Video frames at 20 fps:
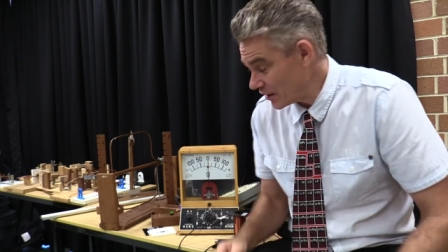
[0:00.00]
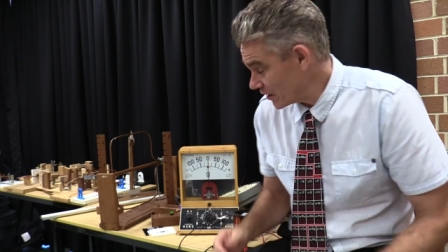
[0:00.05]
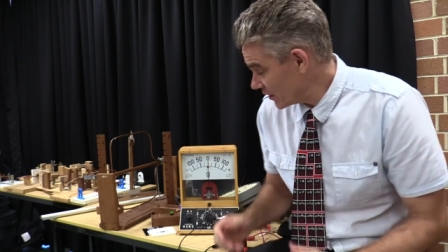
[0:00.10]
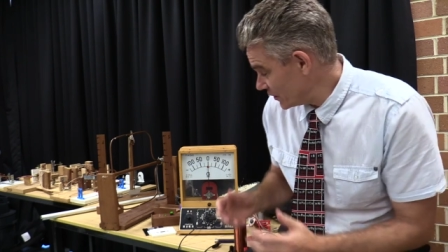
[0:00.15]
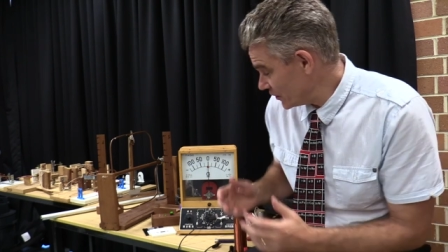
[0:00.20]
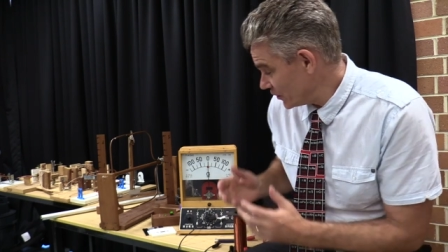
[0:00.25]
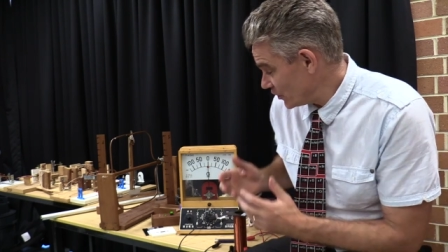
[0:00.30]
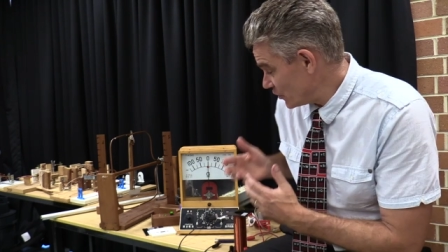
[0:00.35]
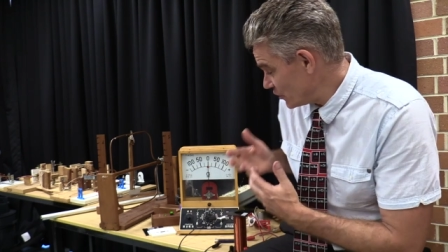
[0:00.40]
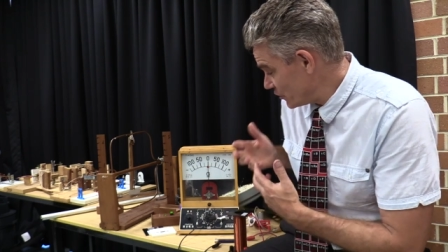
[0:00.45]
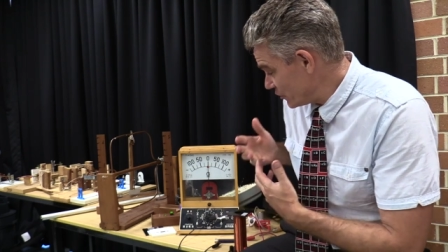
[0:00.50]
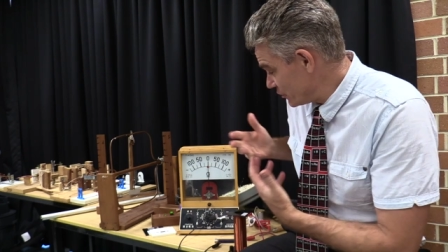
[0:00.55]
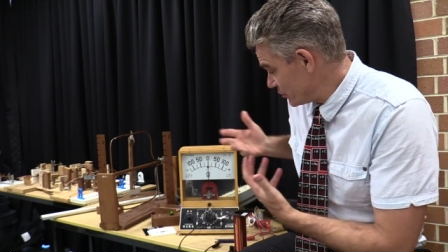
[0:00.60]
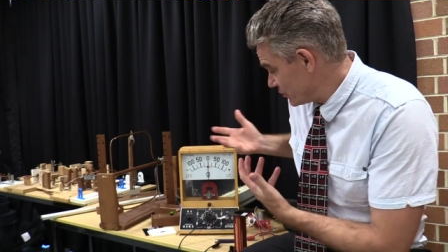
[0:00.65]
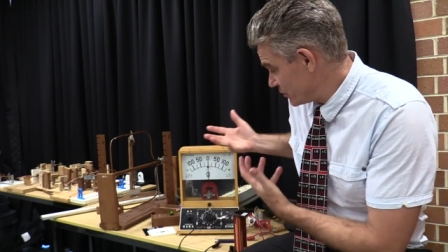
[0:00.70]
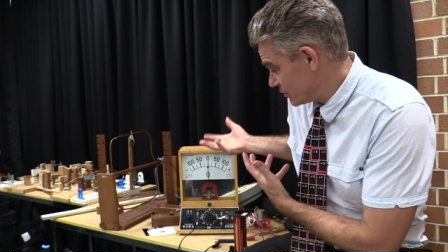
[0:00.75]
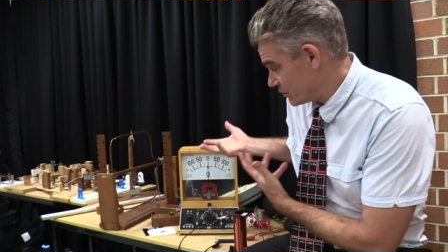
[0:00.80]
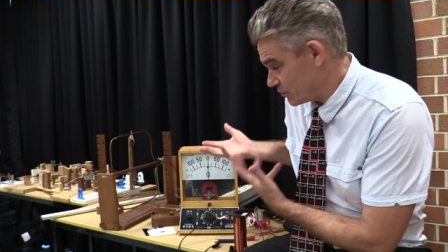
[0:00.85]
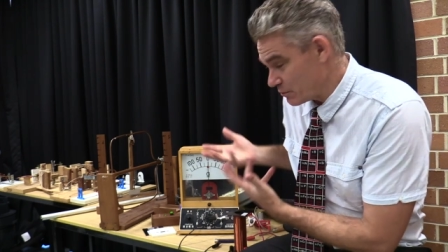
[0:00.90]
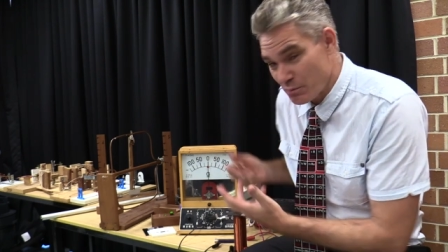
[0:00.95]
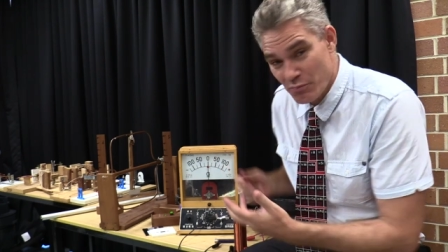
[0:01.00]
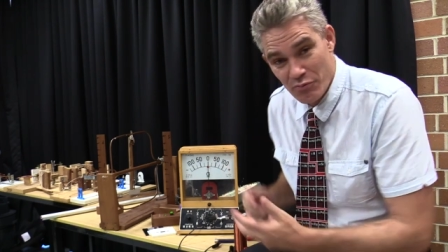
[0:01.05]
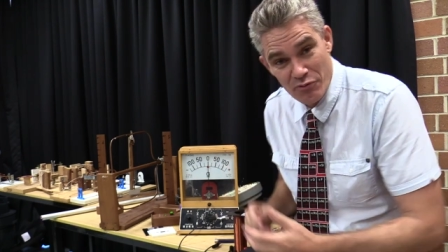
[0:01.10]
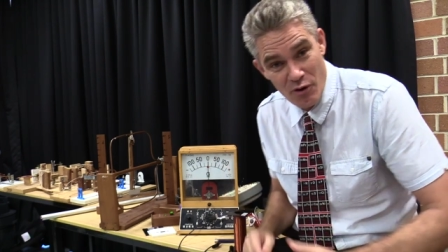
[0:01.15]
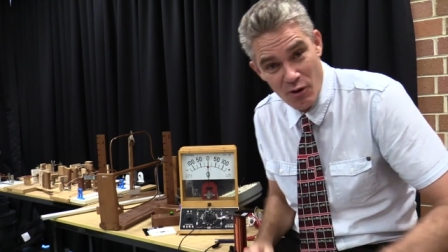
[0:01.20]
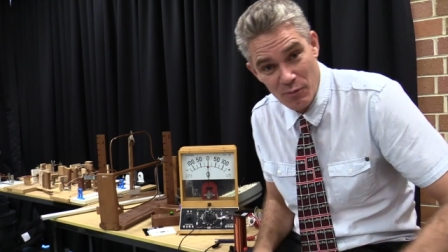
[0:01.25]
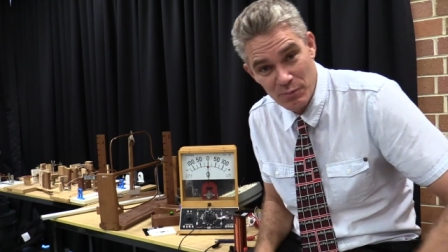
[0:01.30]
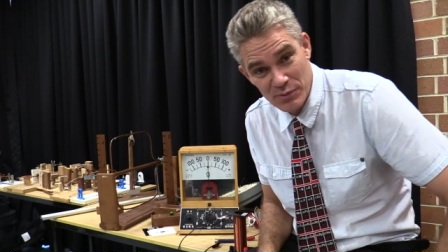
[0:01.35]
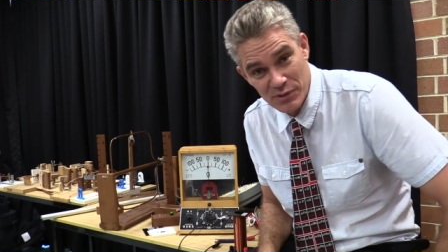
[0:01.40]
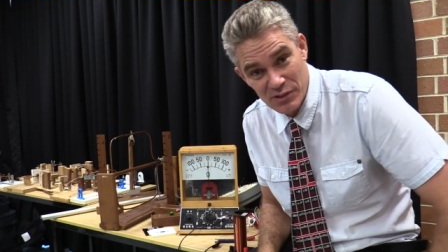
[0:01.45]
I'm going to use some
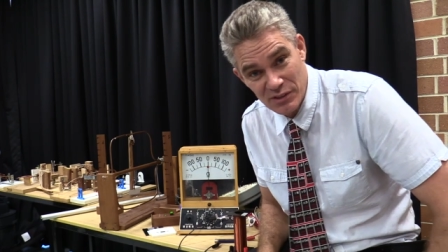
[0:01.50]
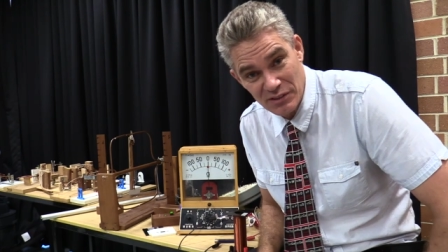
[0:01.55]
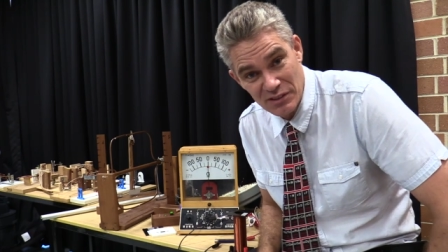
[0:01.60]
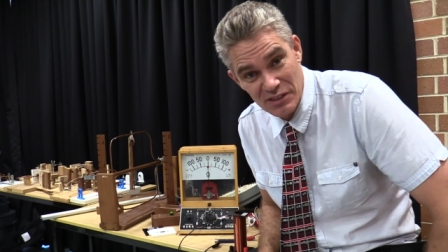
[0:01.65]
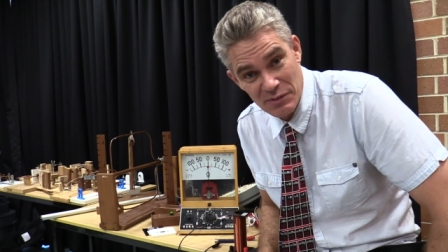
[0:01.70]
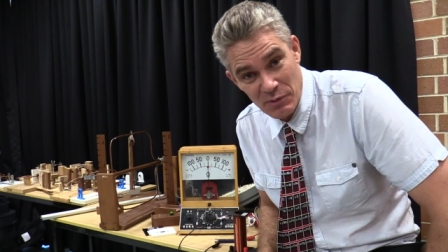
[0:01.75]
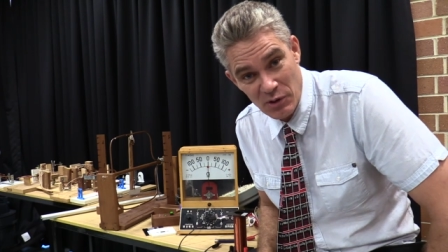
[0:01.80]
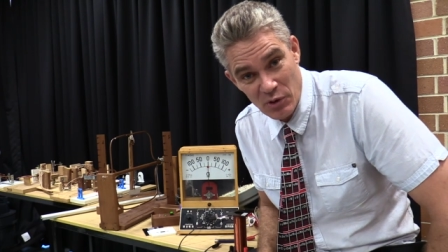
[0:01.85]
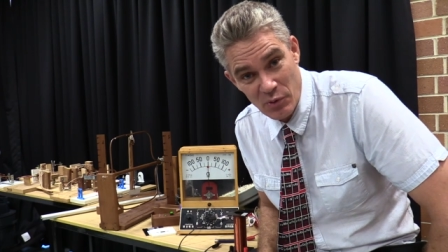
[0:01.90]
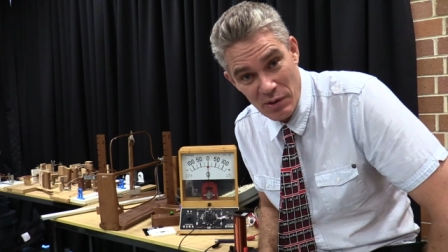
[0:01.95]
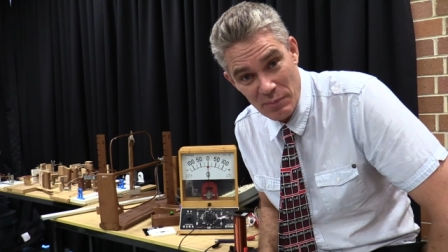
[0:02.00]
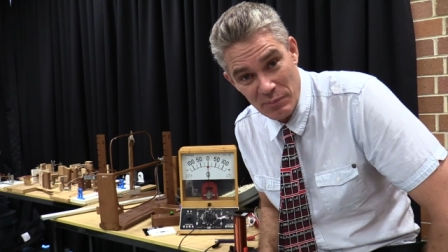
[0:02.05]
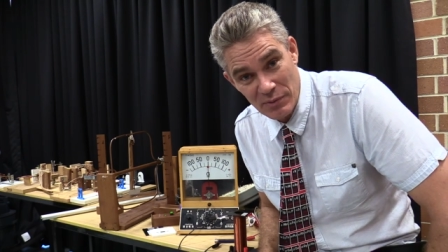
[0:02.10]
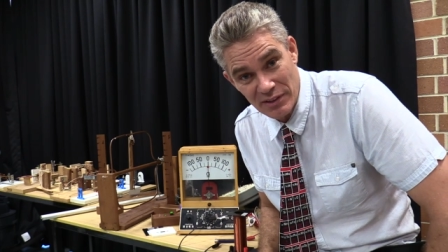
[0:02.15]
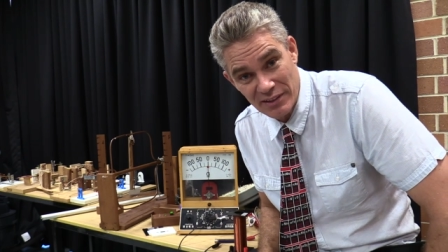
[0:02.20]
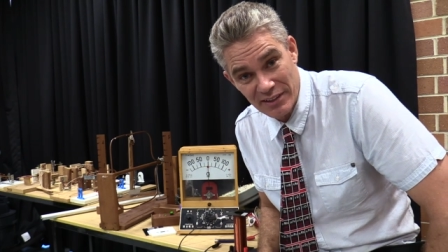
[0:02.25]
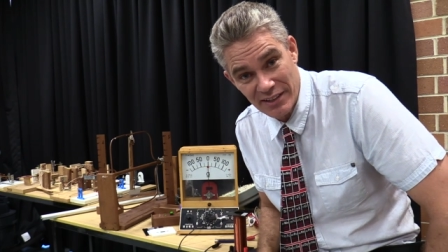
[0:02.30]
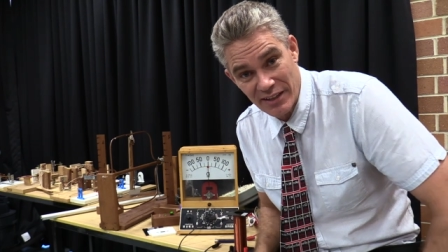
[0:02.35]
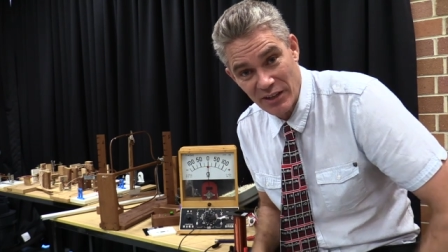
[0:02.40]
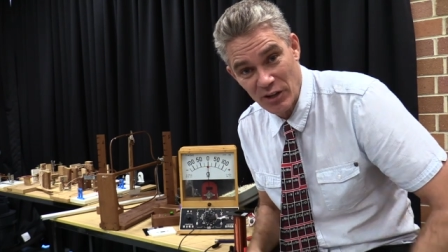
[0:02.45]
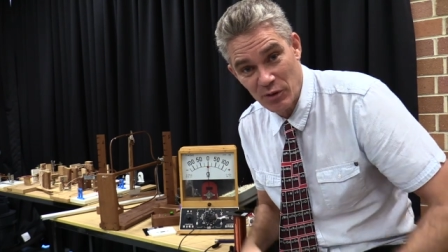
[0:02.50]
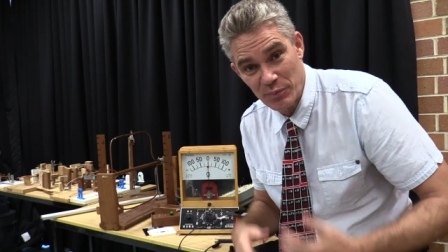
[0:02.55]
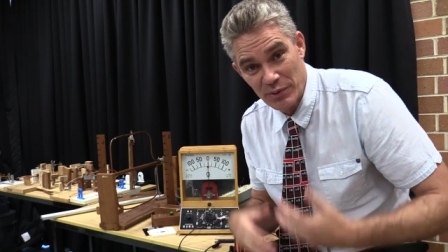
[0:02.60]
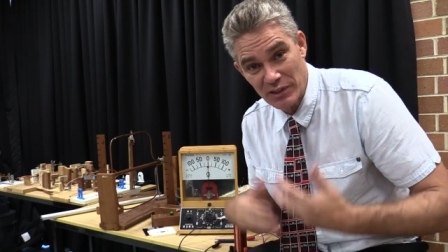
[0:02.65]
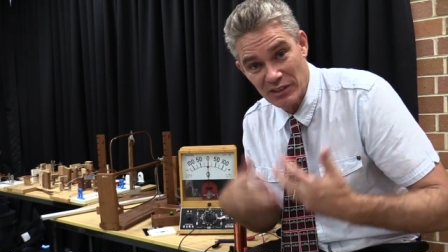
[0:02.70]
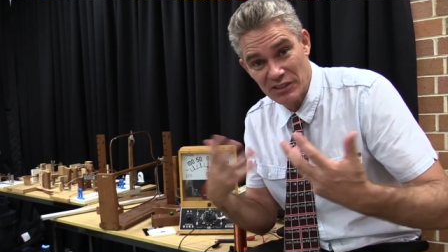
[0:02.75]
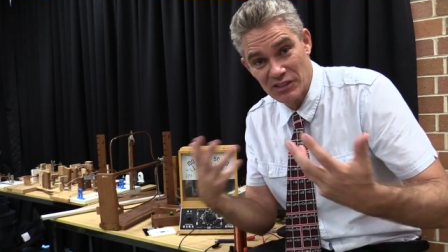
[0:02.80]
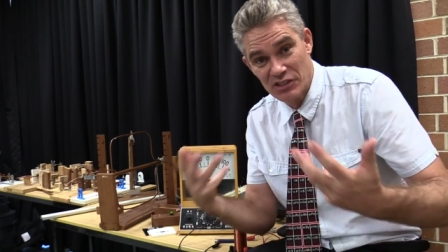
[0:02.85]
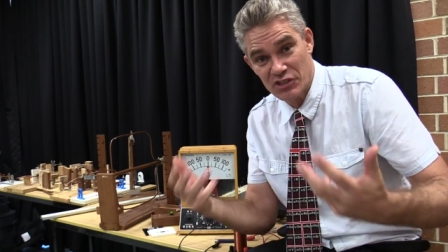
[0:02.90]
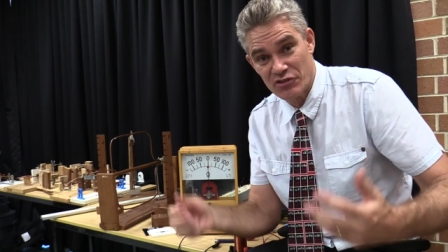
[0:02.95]
props and some equipment to help
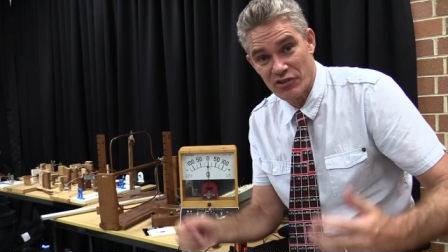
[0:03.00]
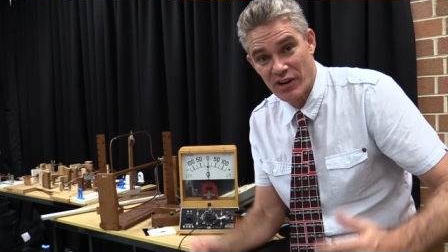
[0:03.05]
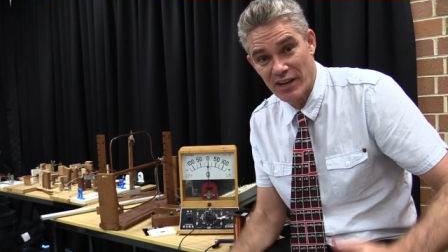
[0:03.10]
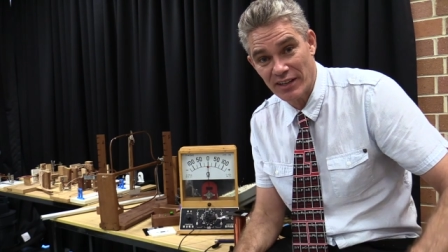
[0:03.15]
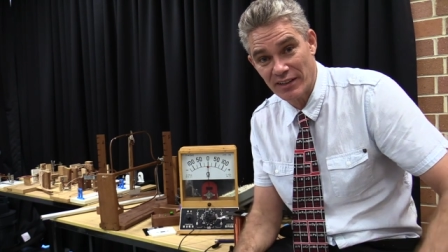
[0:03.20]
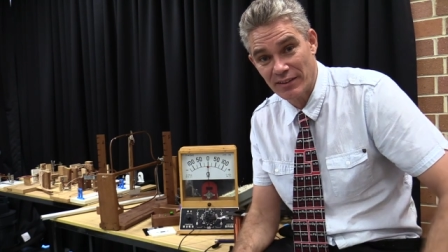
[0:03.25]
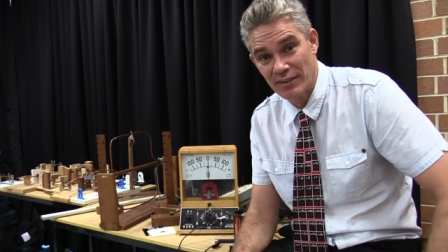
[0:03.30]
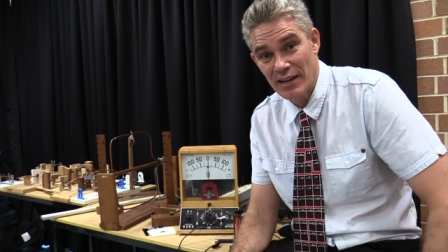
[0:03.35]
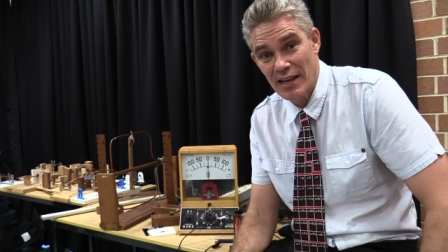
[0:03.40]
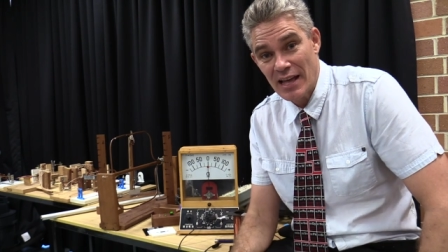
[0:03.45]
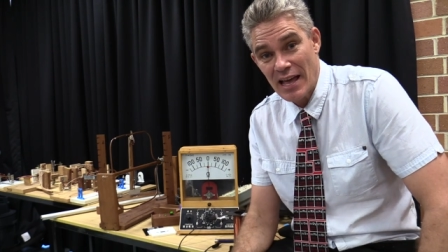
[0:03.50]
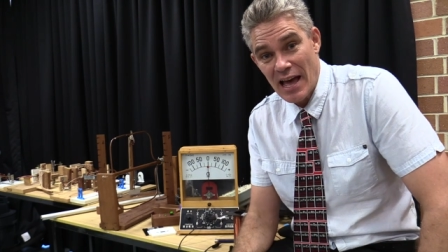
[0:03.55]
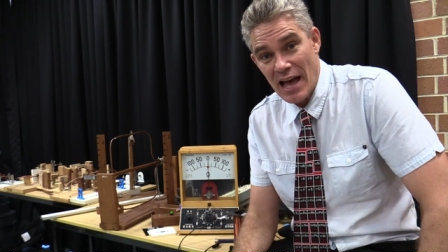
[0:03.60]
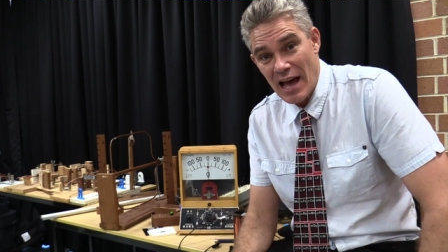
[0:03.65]
illustrate it.